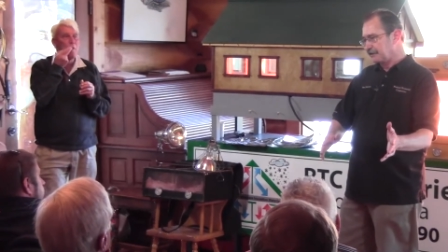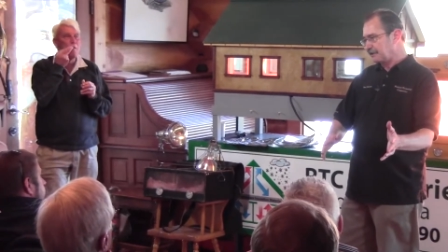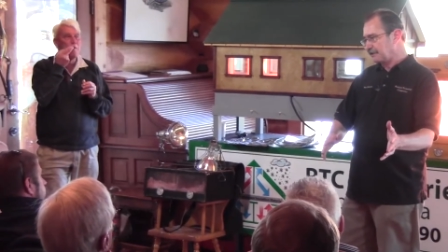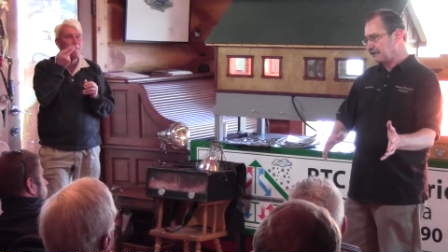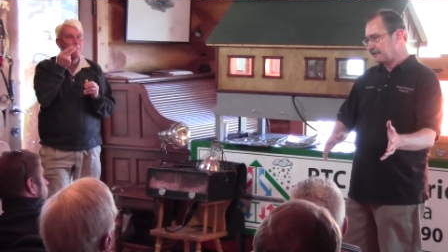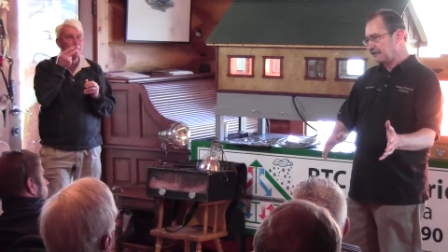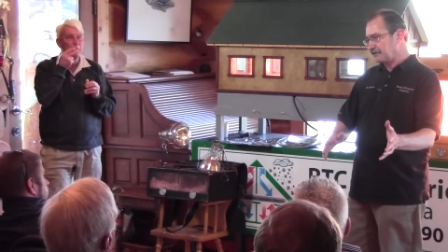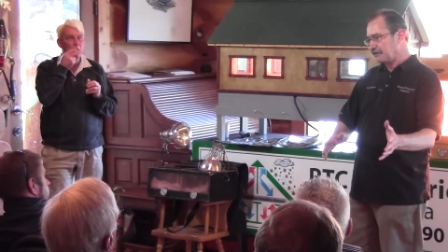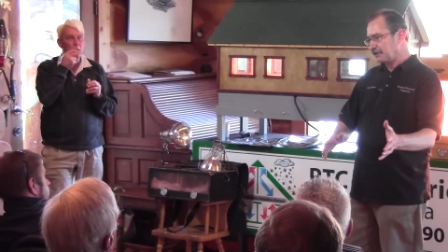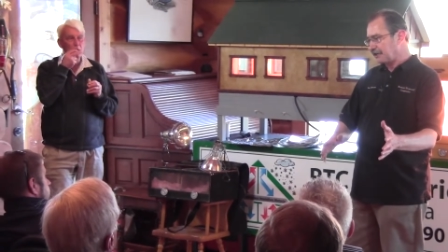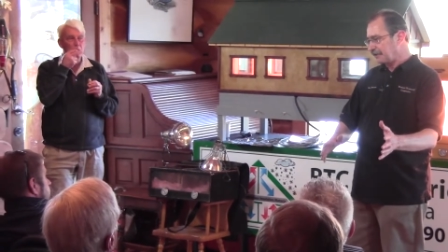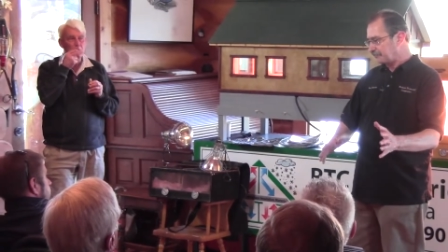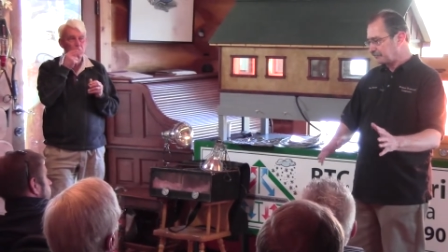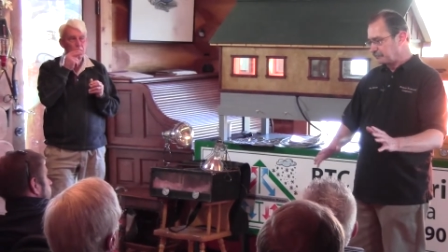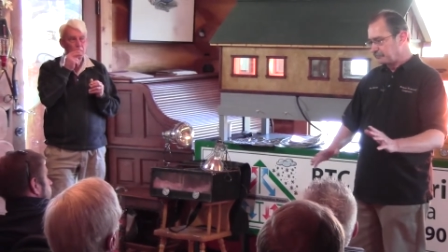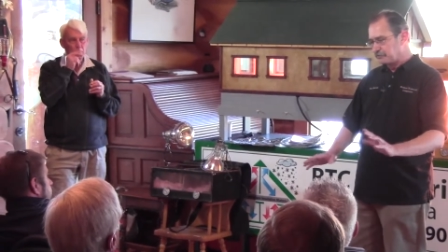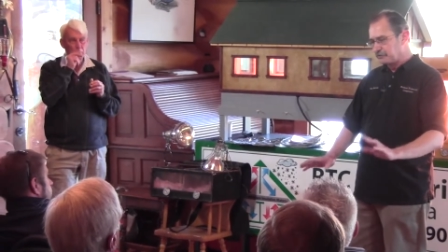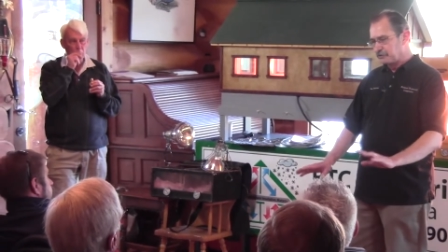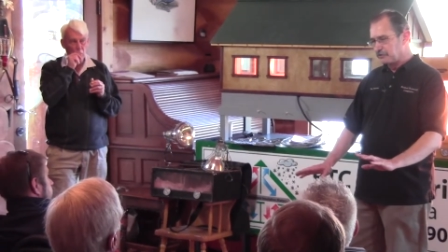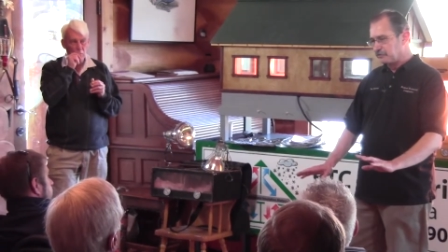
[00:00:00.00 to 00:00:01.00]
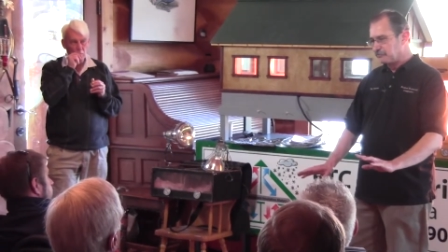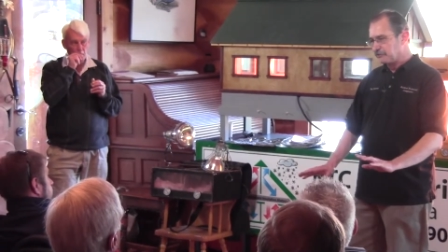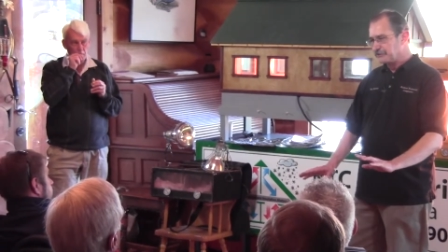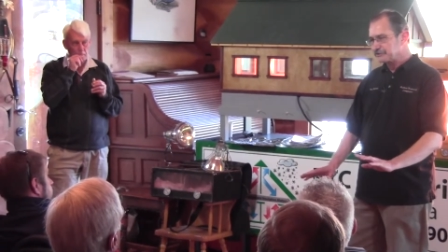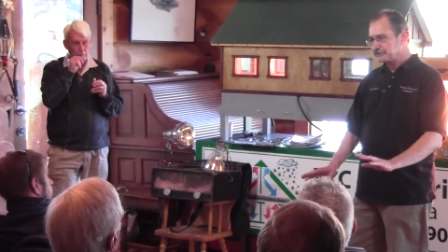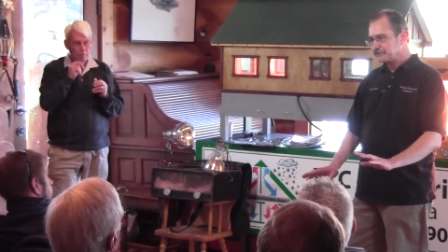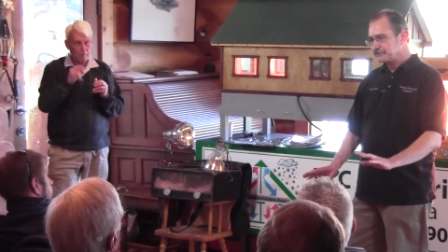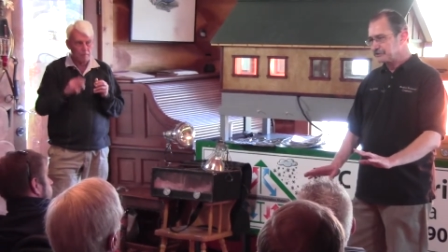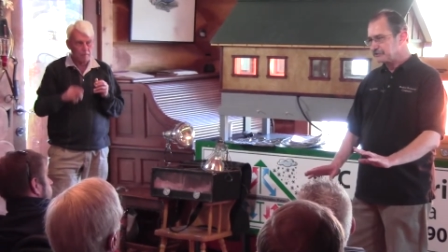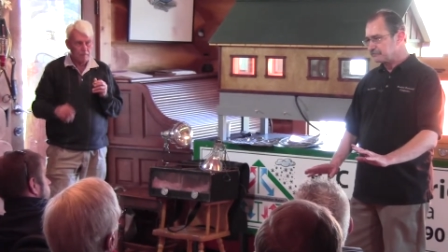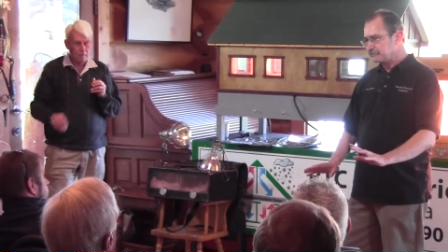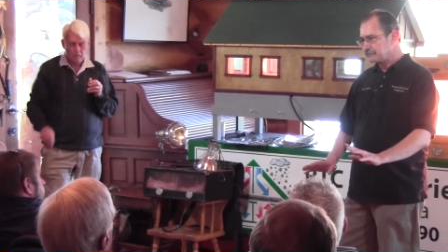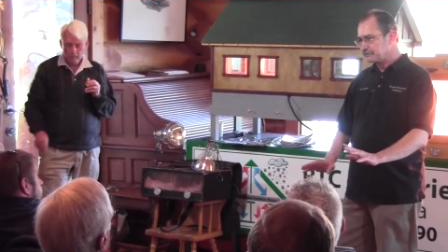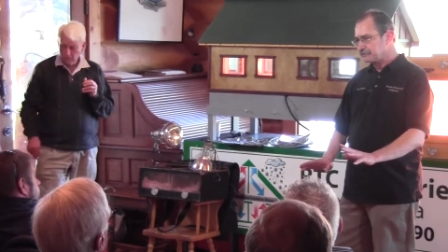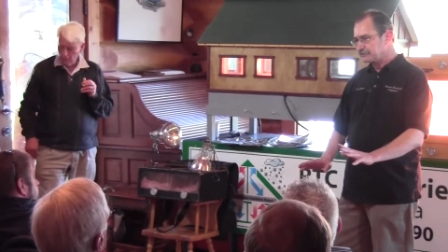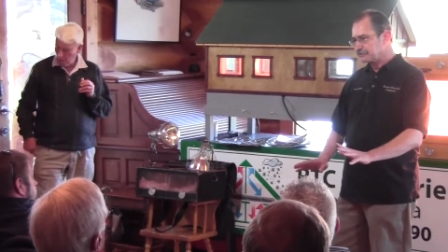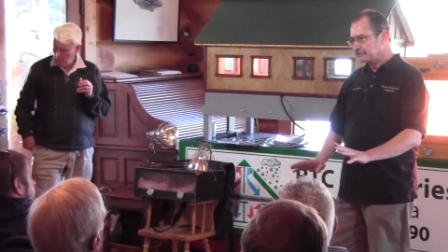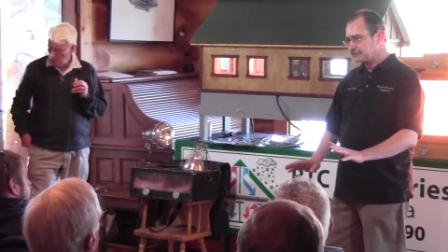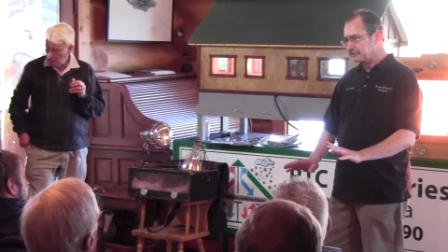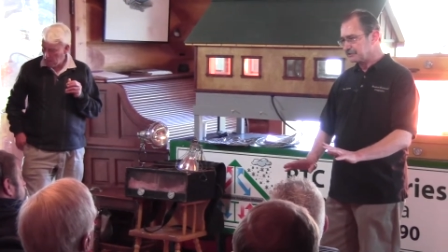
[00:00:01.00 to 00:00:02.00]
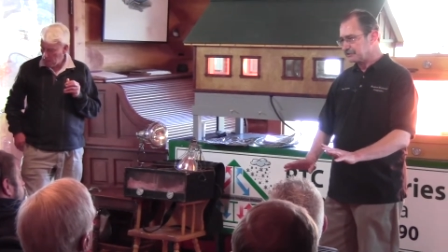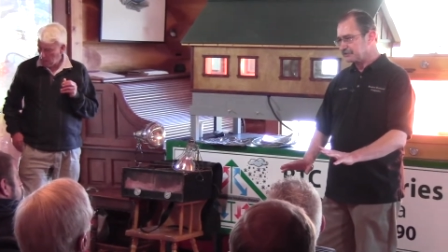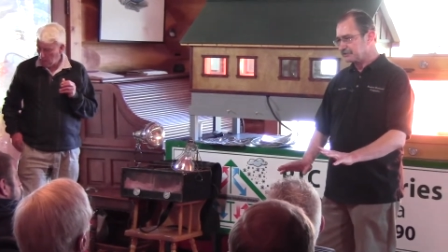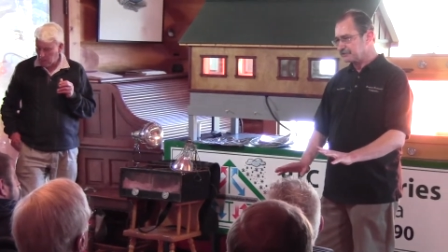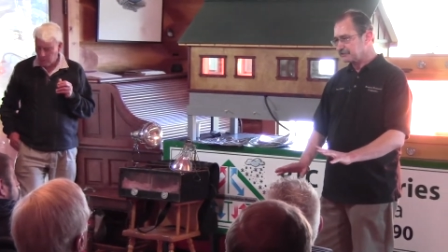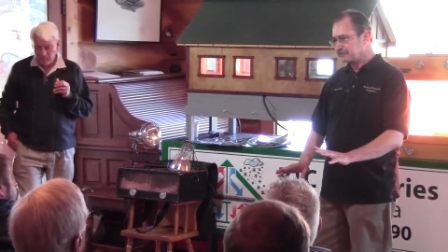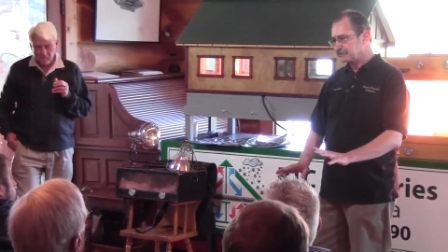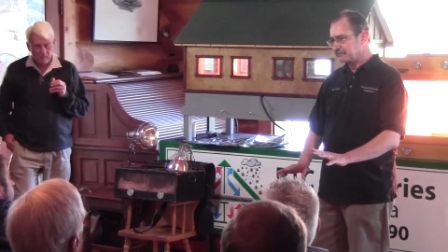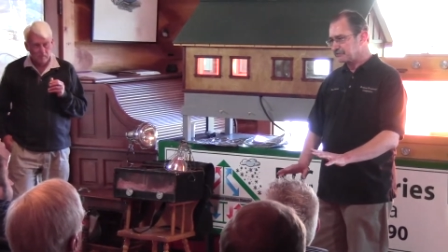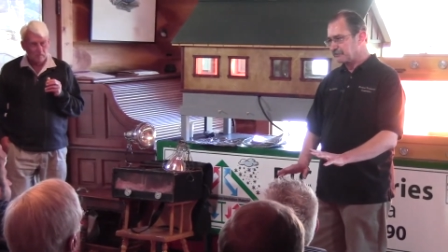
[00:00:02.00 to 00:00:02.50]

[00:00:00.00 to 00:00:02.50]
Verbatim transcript: you know, I have to put on my slippers, and he says,